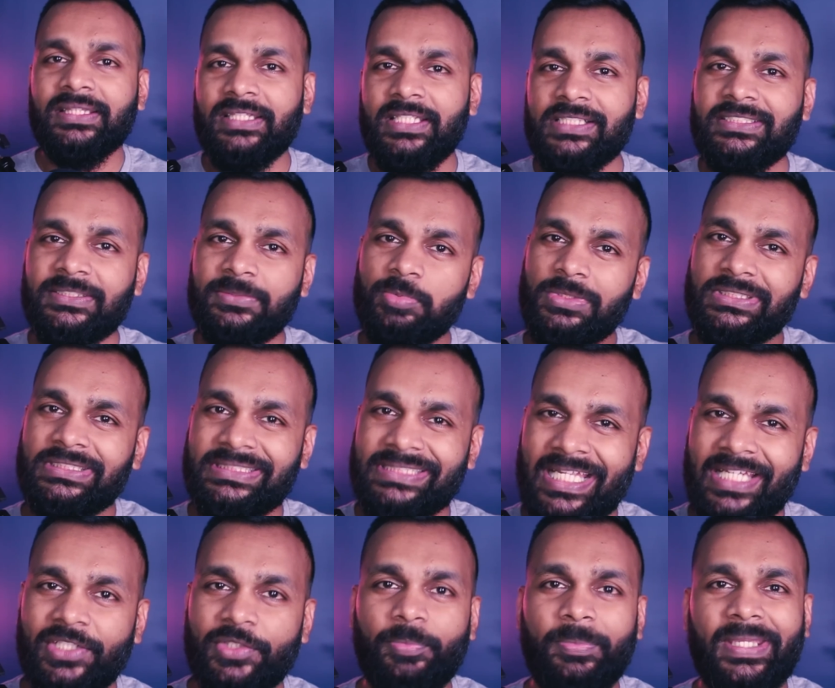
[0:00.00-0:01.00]
This was
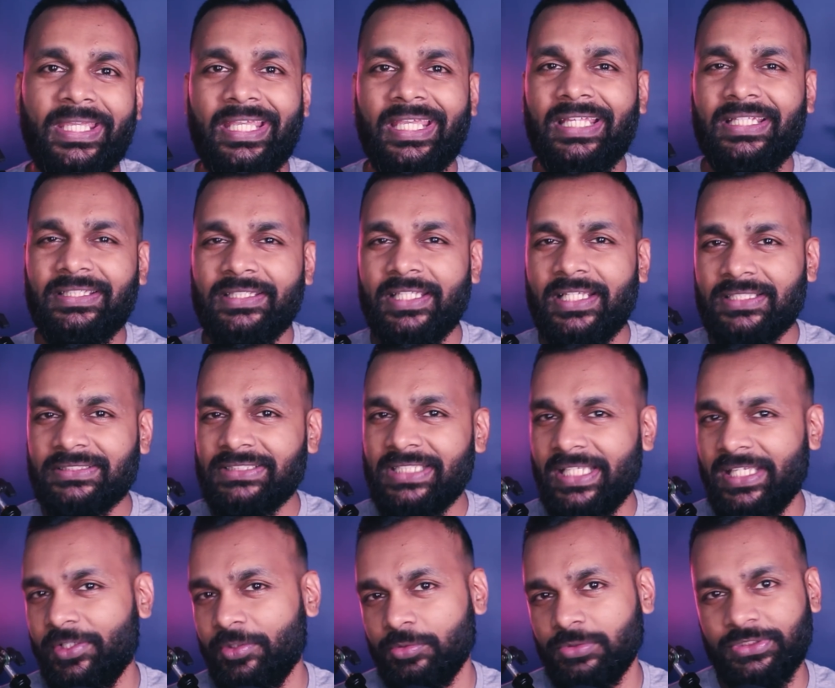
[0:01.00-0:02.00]
said to be India's
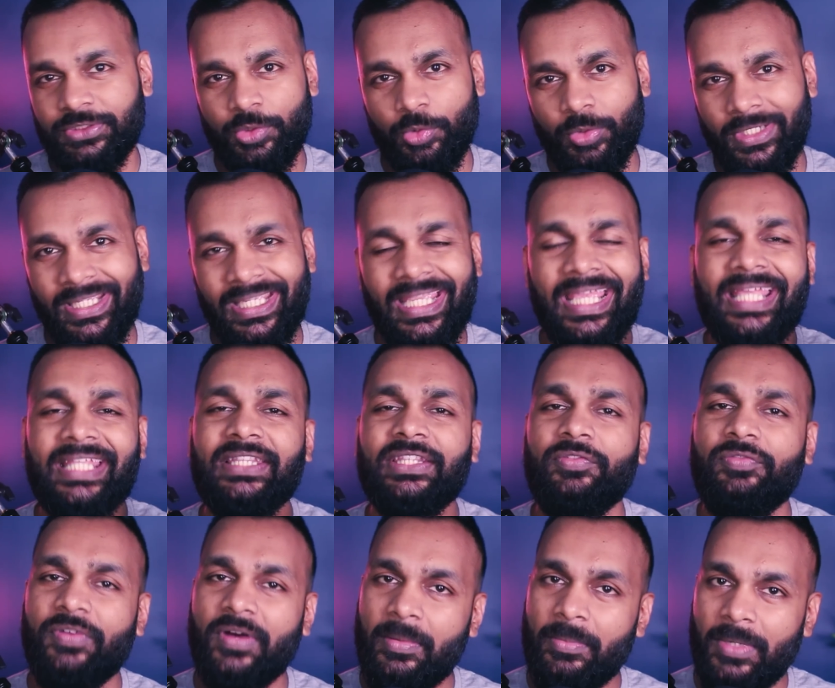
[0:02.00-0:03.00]
hero story in the
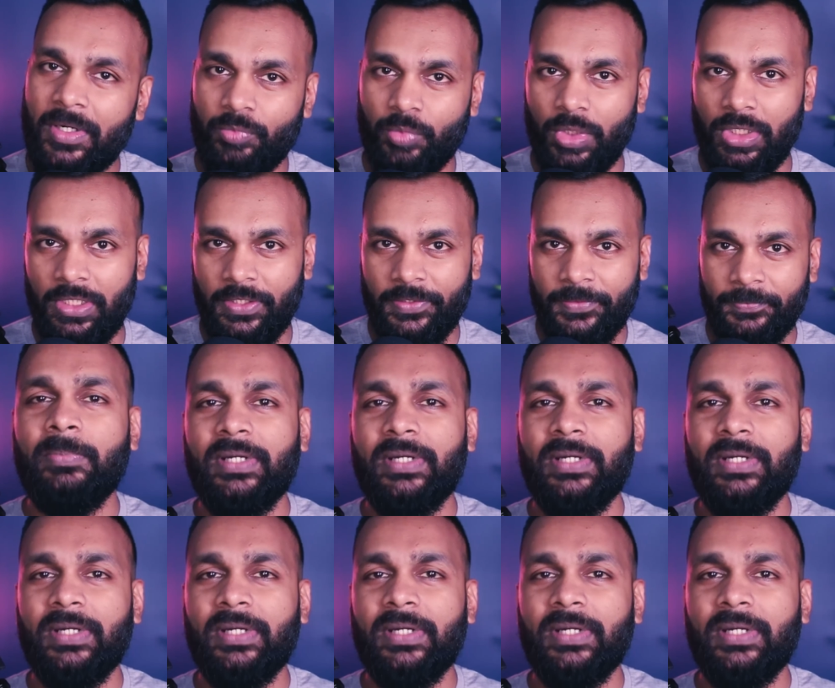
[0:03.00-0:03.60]
pharma world.